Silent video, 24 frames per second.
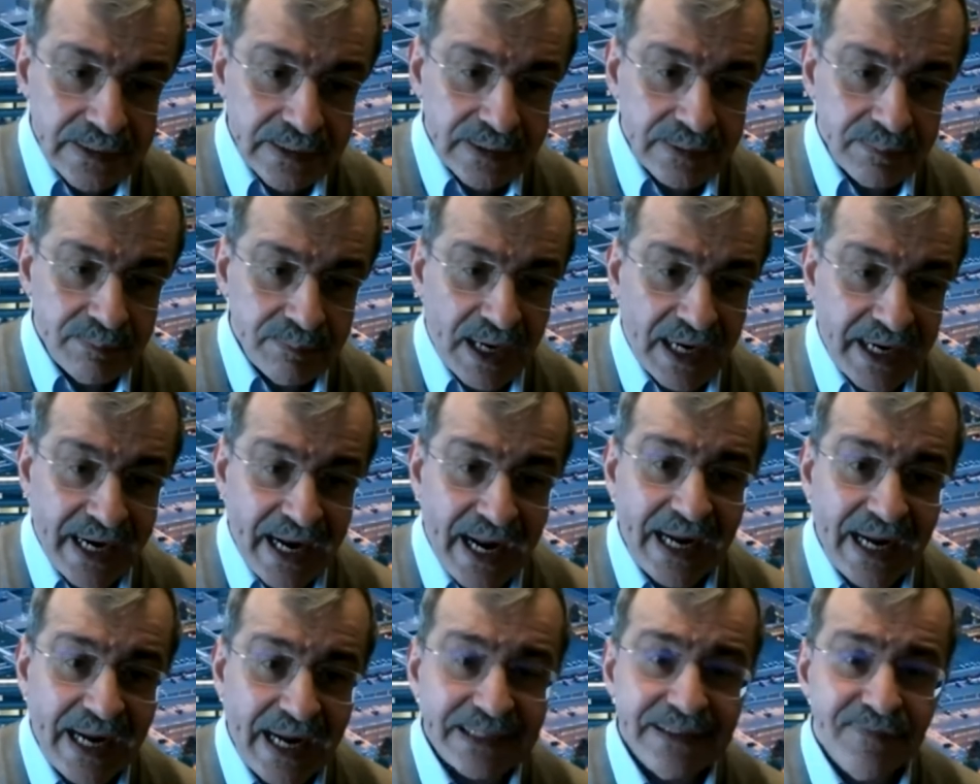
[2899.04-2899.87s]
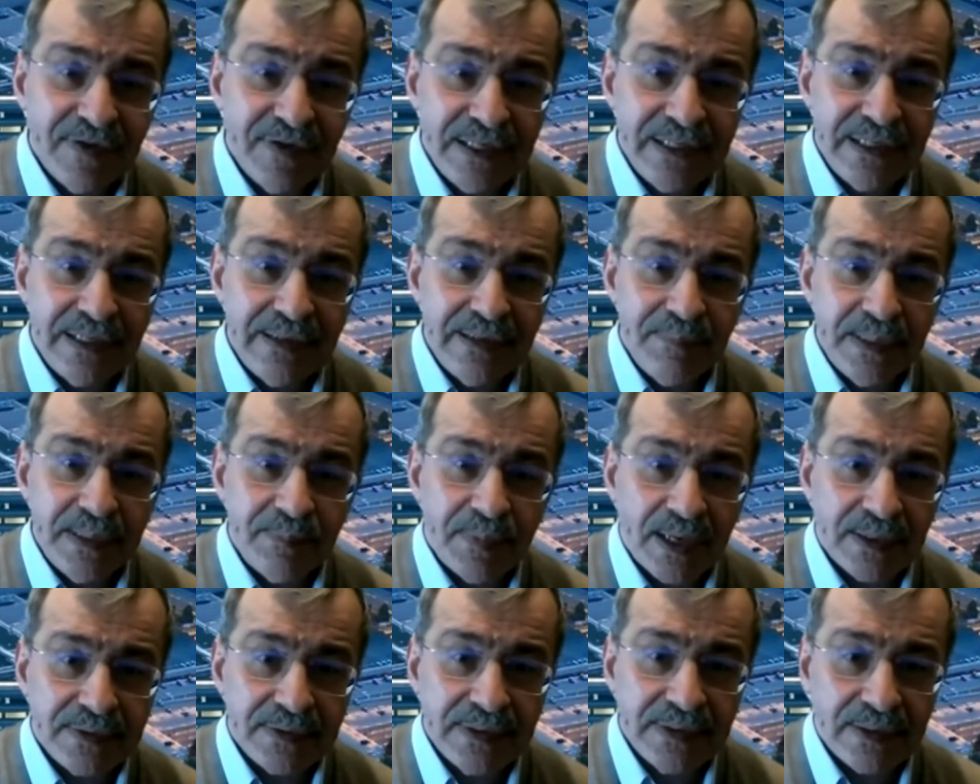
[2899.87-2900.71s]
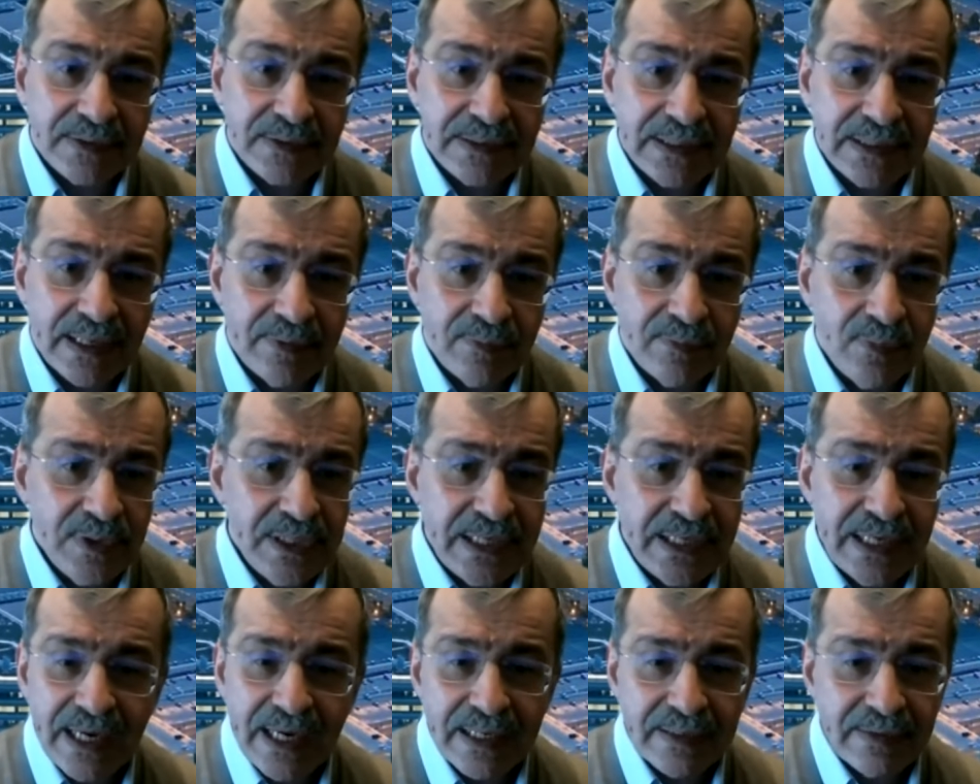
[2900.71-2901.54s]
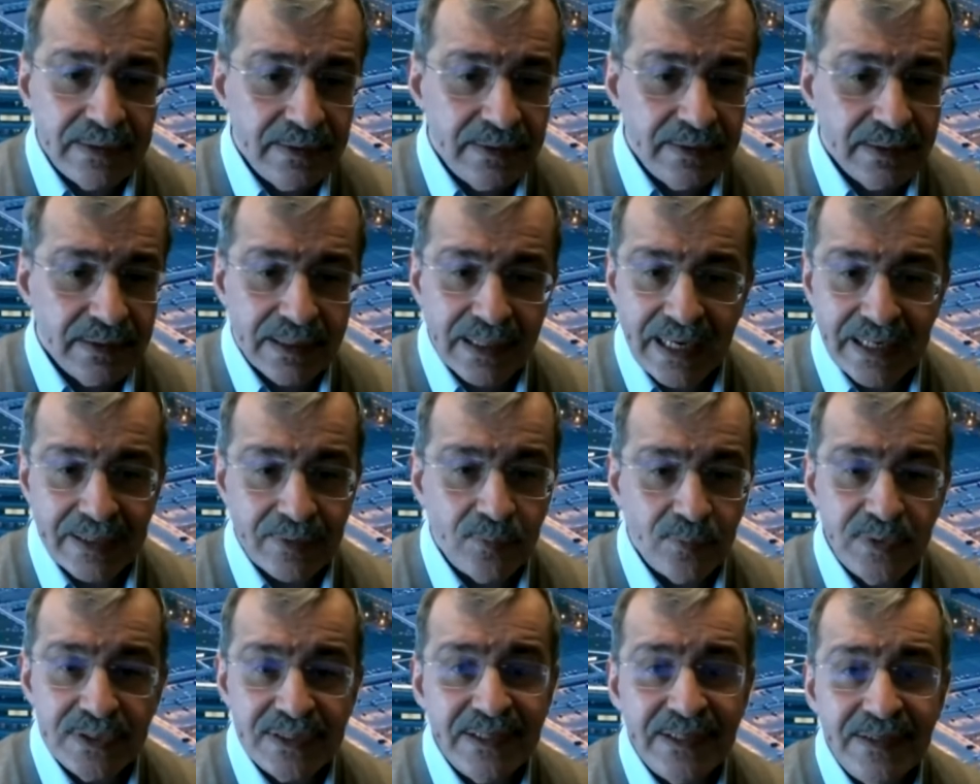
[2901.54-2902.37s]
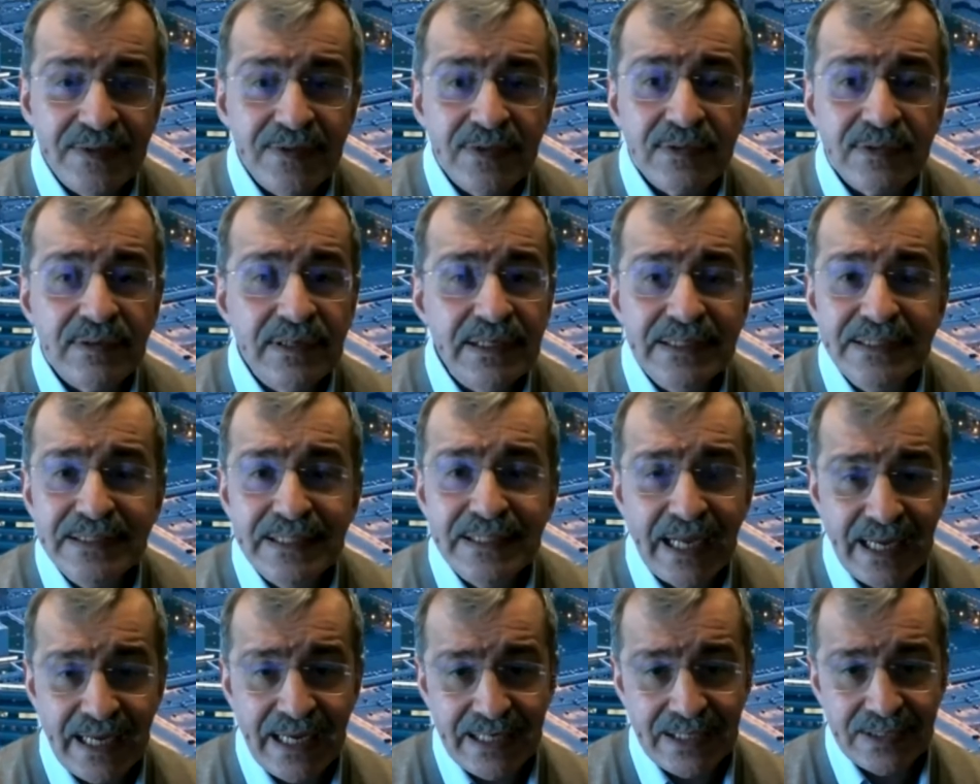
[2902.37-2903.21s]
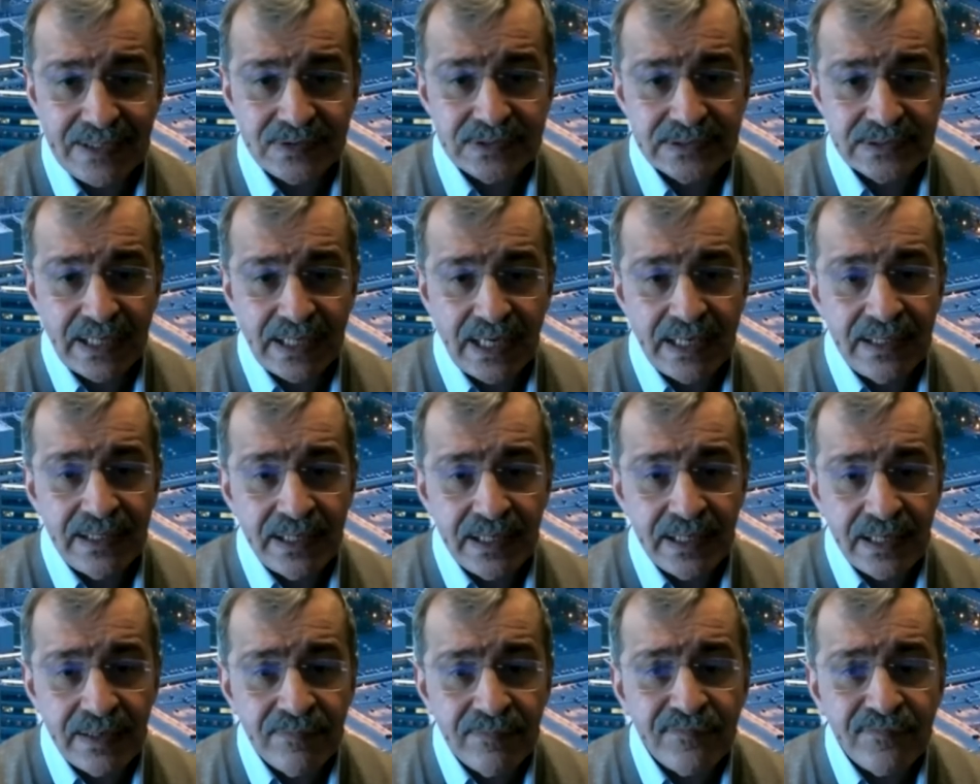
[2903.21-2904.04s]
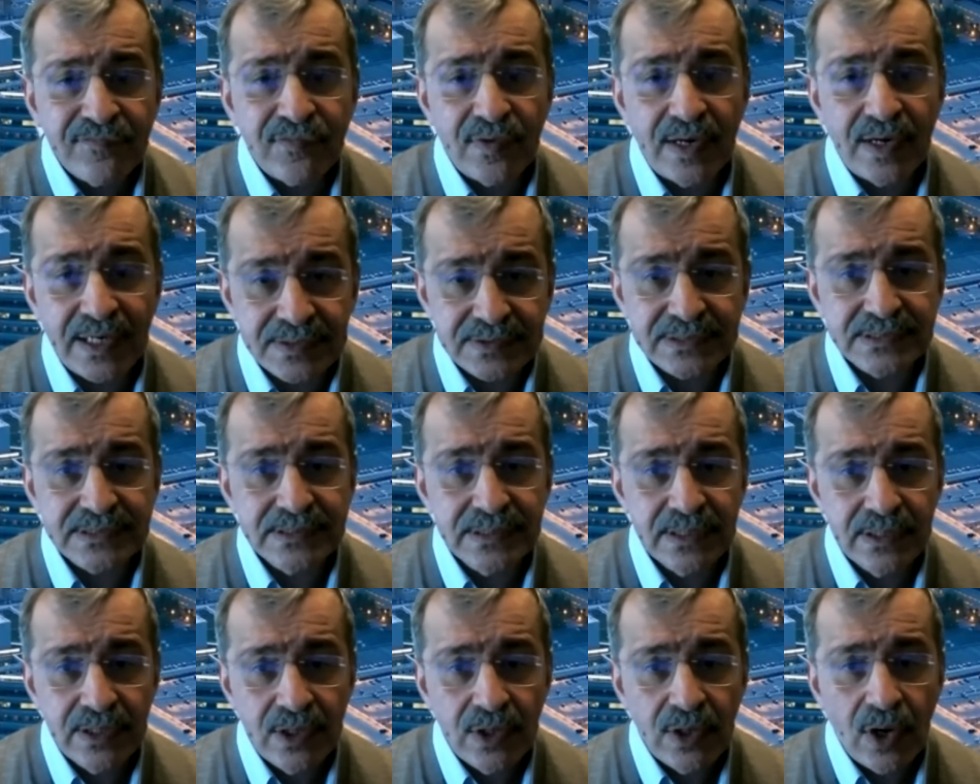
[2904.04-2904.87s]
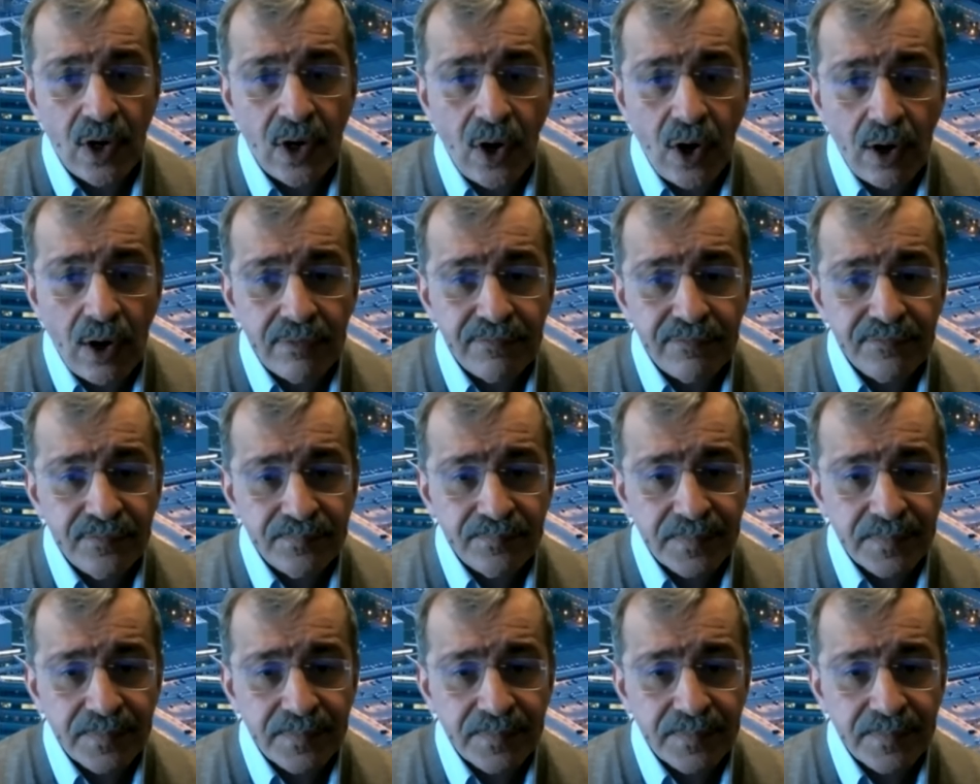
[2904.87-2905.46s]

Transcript: by activating PPAR delta, we get like within three days an influx of